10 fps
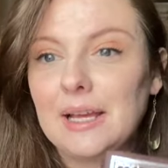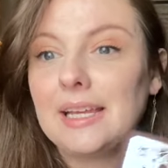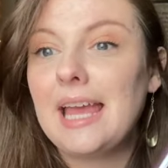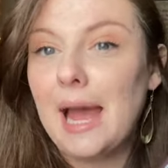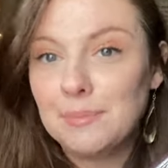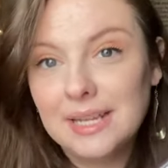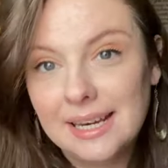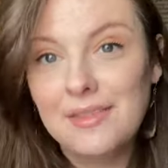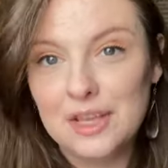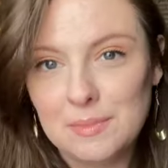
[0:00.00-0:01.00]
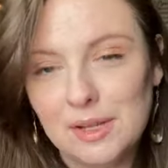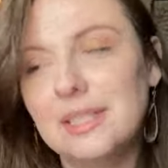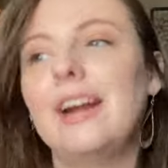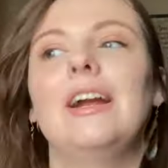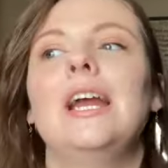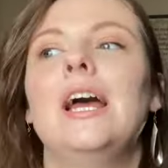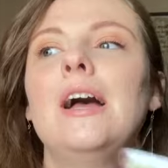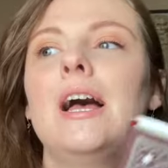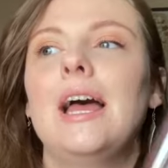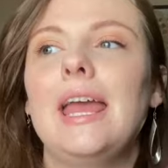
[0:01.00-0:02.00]
captain in this military,
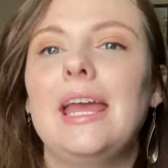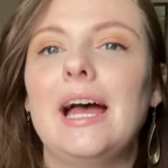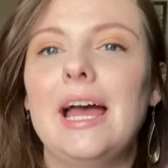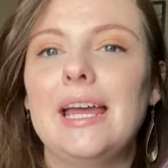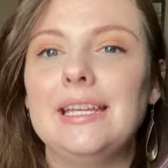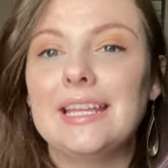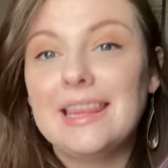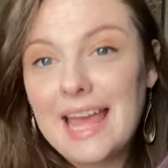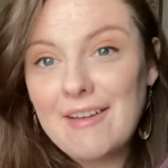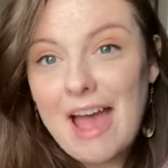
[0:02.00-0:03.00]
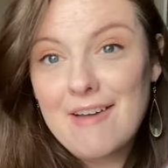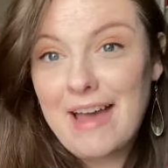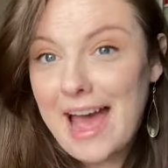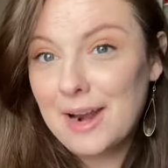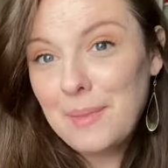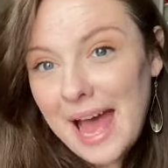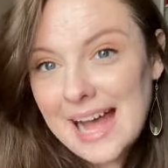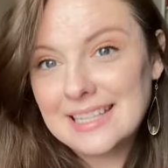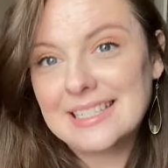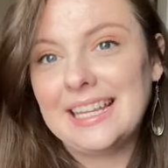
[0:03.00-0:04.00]
and they have had a
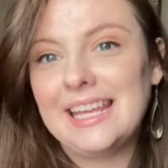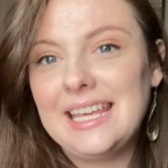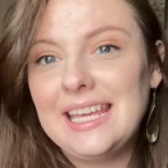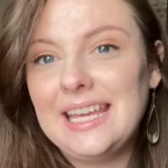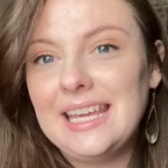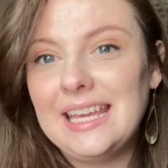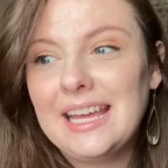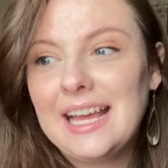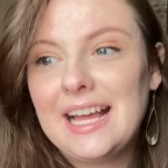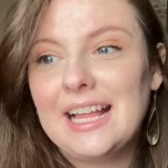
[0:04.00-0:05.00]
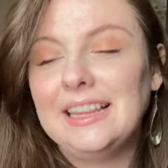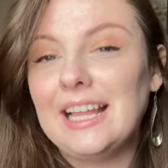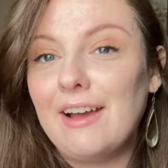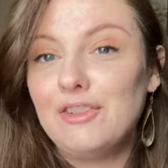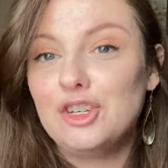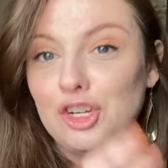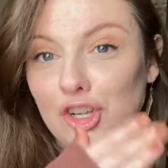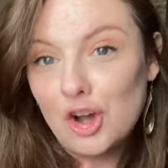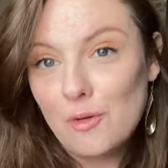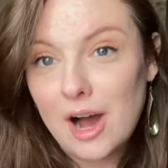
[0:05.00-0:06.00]
past. Like, he left to
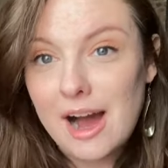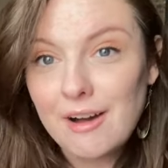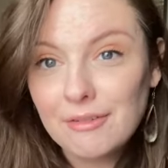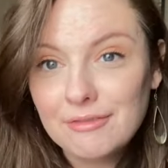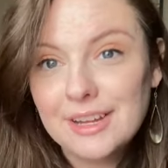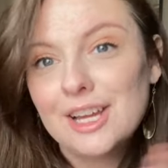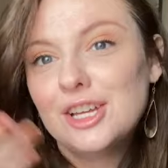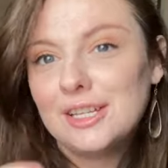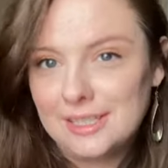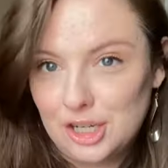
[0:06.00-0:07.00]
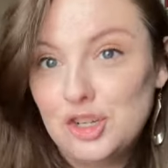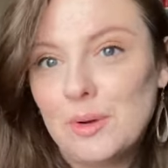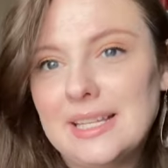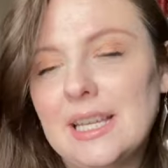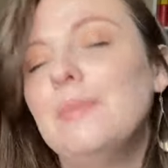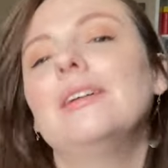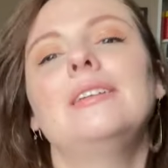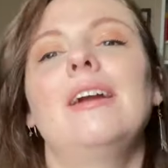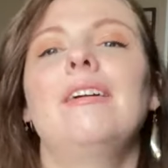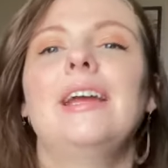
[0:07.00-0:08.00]
go off to join said
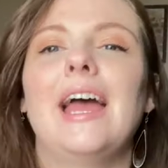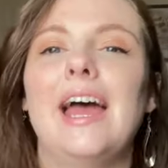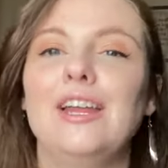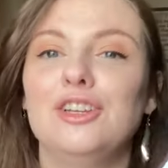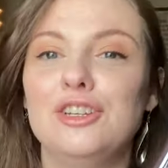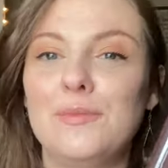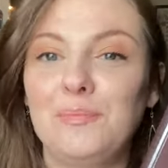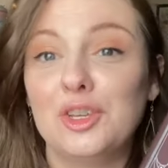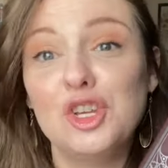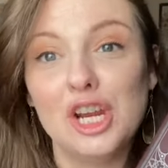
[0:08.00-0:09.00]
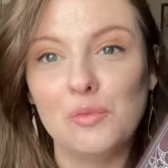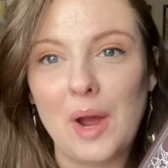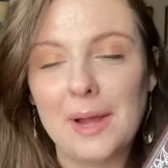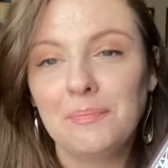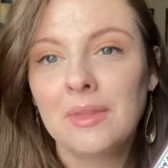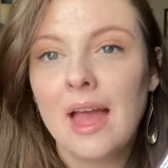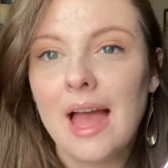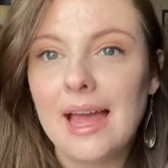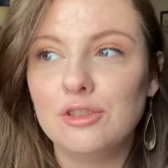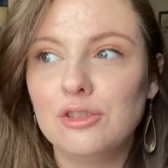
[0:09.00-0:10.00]
military, and she didn't wait.
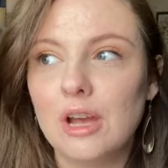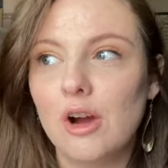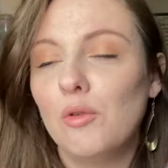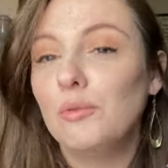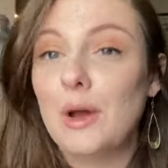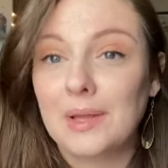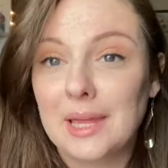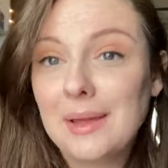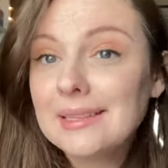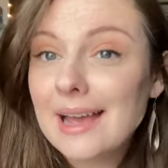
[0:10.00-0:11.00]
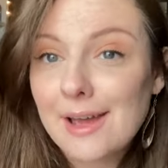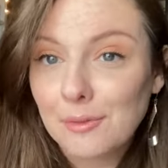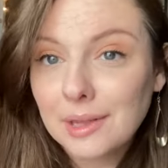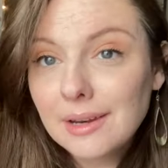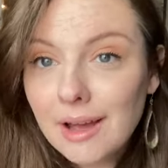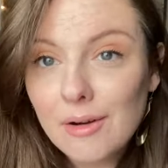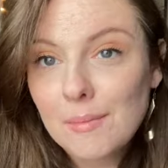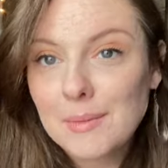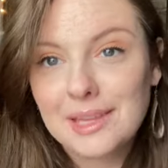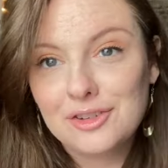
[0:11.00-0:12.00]
And so, now what that means, I don't really know.
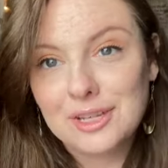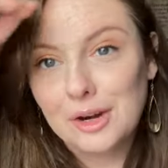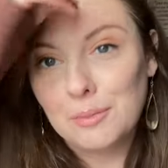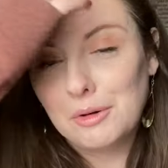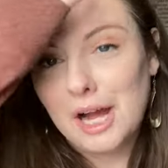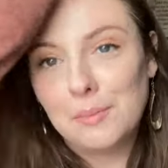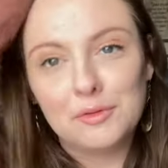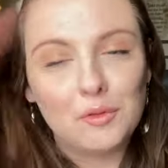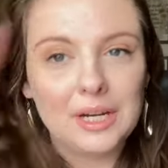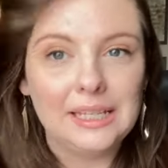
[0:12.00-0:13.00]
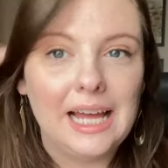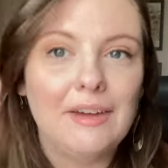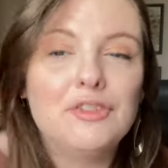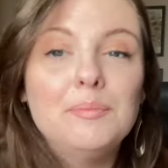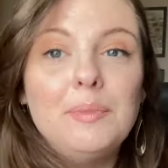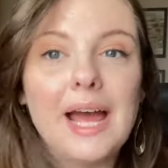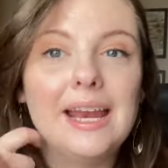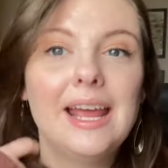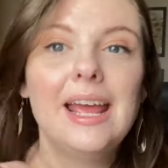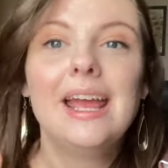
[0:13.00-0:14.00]
Maybe they just kind of broke up before he left. But
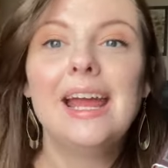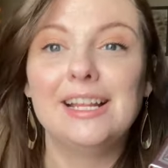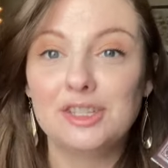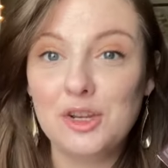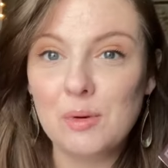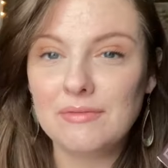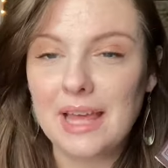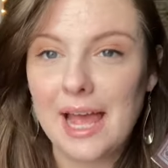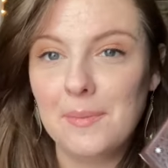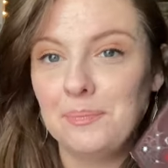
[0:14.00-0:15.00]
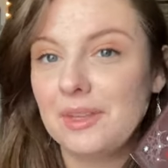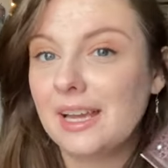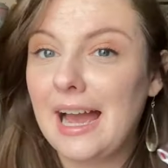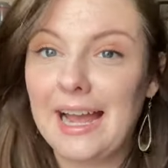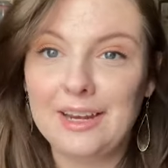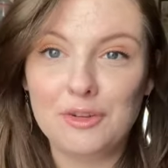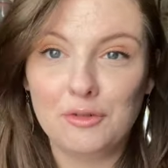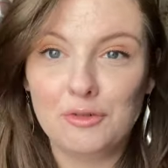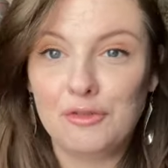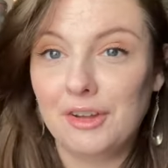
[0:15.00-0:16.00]
it's the two of them kind
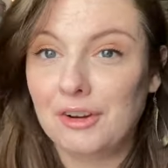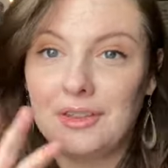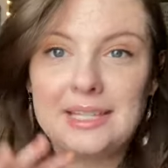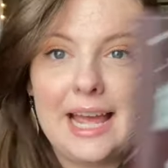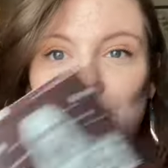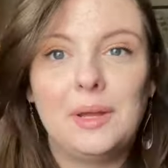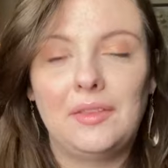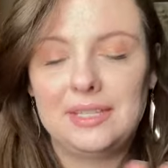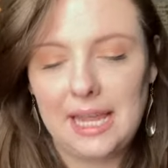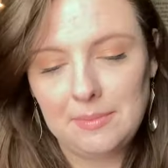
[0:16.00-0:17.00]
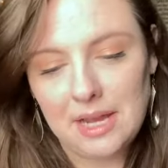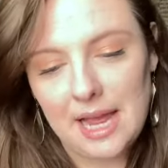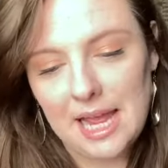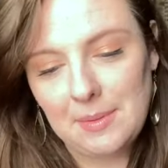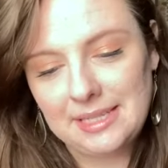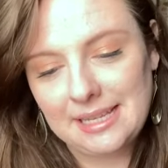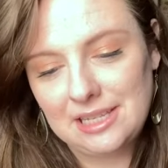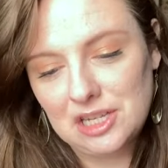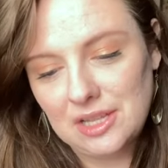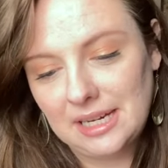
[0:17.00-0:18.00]
of figuring this out. But at the same time, it says
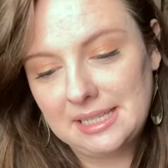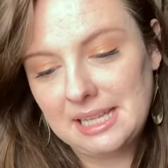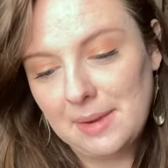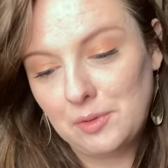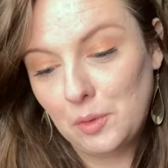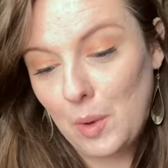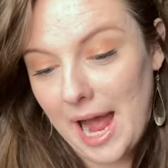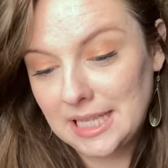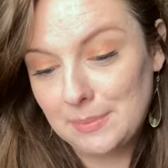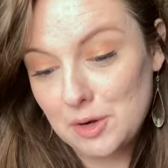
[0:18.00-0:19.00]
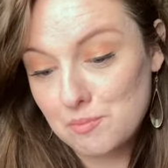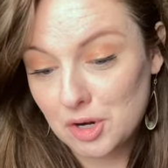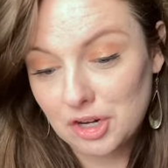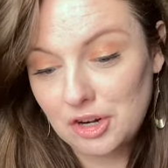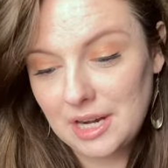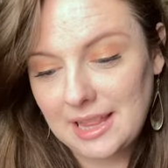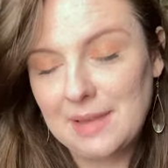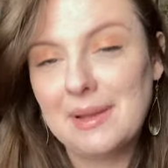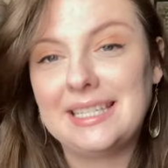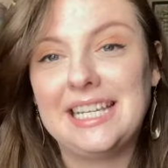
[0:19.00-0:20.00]
here that a disciple has been murdered and
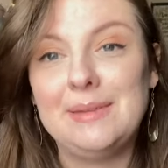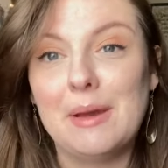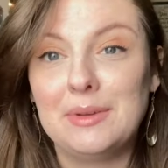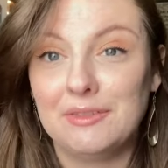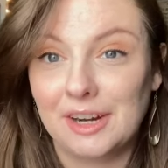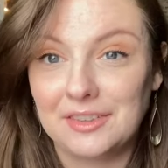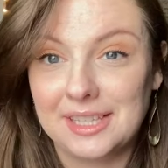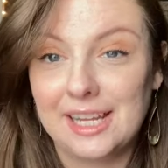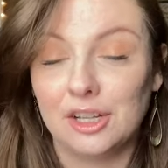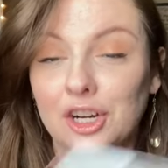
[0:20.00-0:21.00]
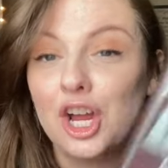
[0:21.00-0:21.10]
they must team up to figure out the killer.